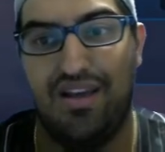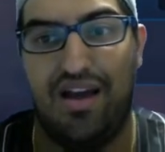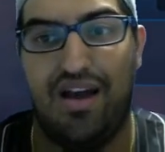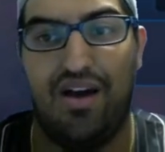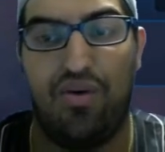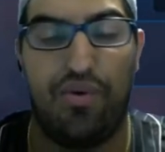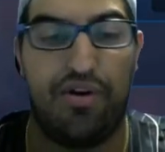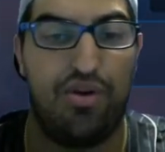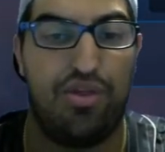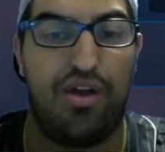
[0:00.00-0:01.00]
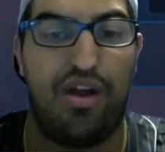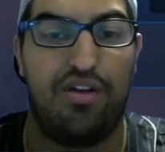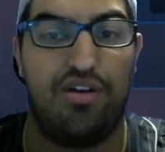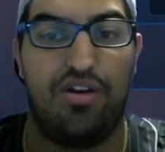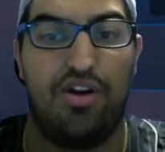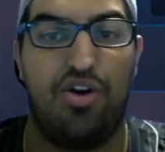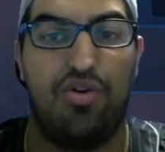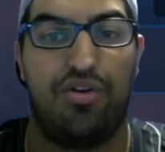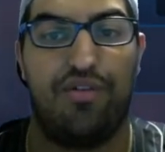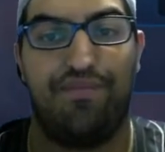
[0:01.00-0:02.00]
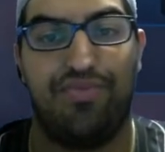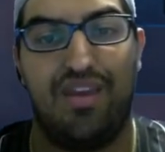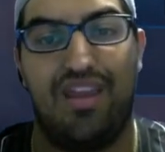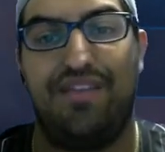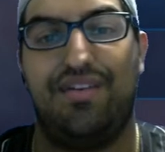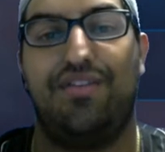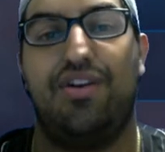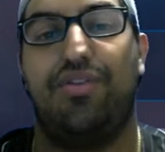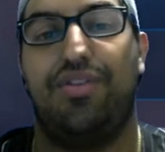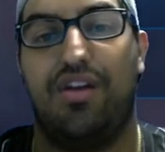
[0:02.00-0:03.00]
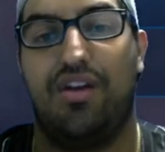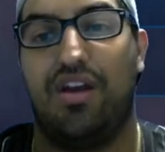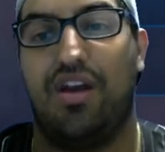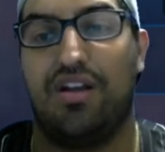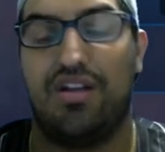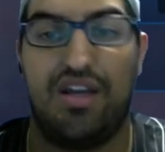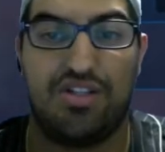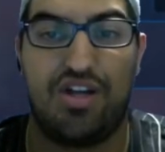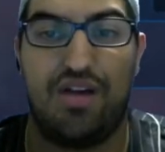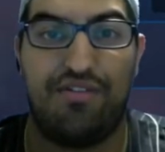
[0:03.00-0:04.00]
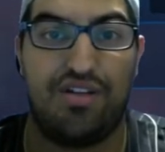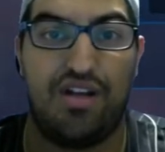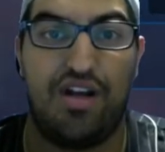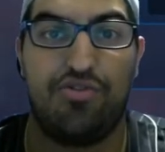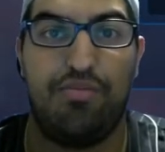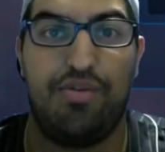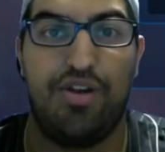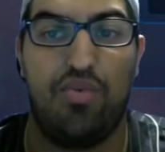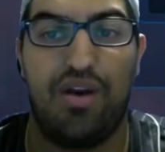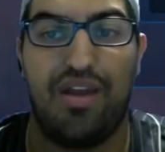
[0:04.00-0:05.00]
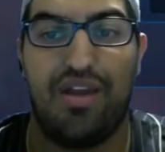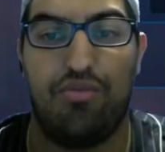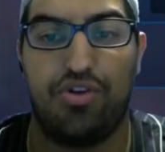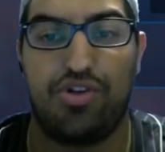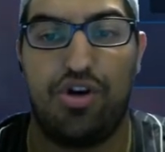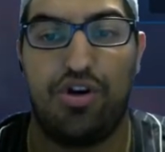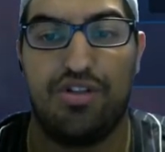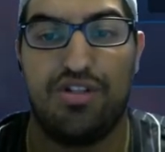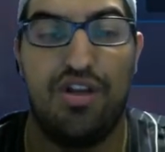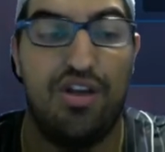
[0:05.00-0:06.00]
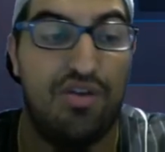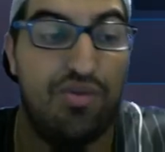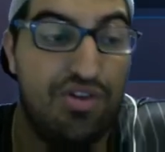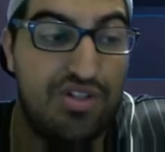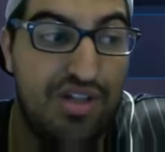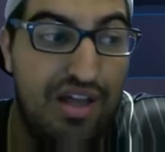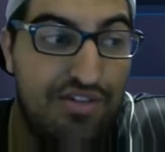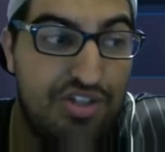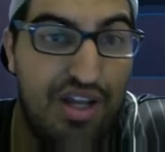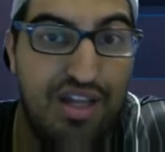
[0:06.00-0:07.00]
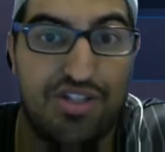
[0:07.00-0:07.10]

where you thought you could go, or even if you don't think you can get top 1500, but you want to get more shards, well, you still have a chance.